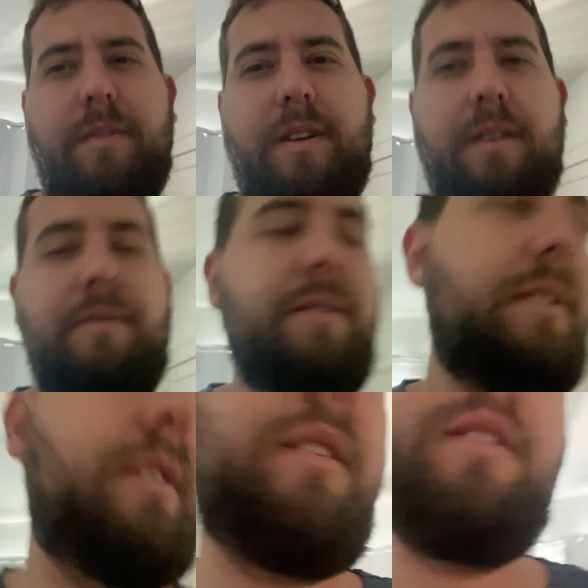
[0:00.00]
I feel
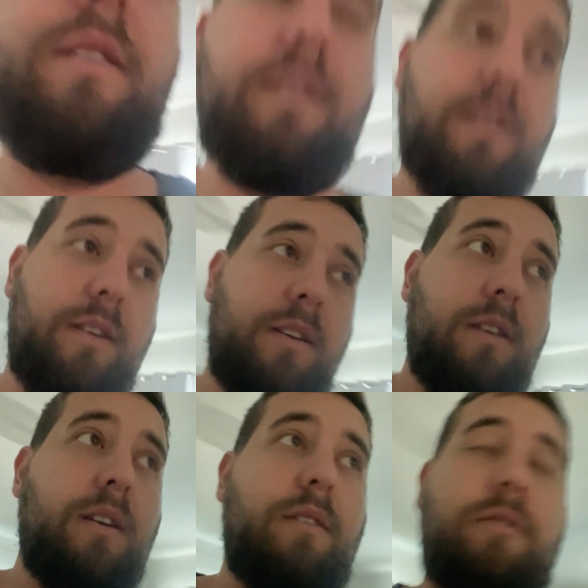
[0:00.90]
like
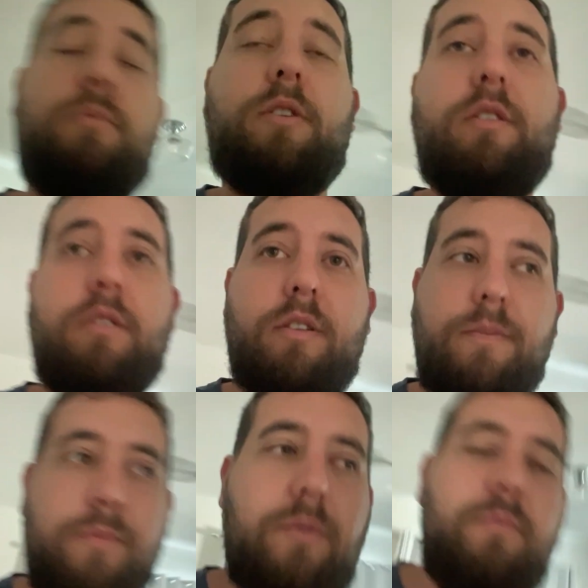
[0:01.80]
I feel pretty
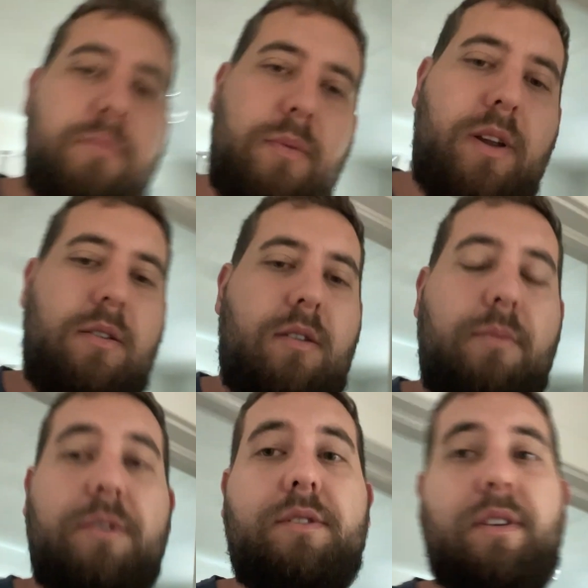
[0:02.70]
good. My
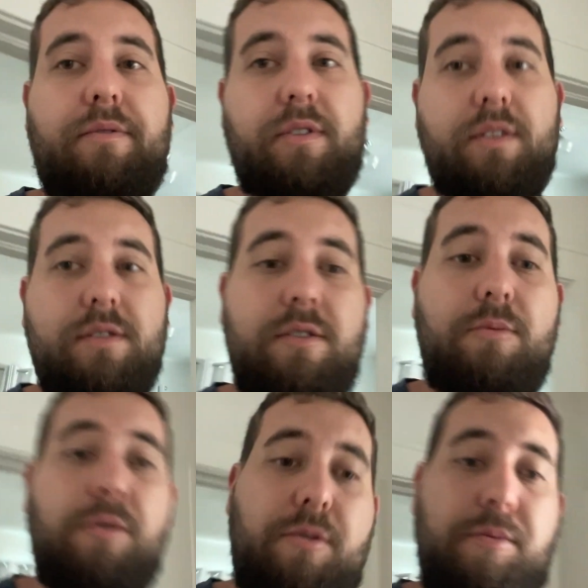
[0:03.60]
arm is definitely
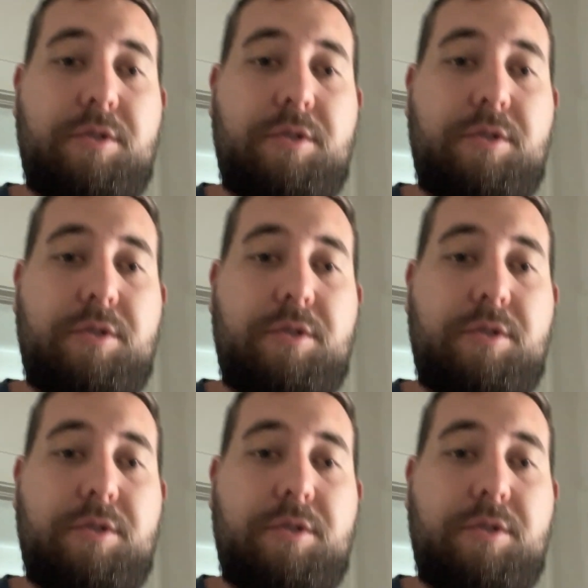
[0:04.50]
super duper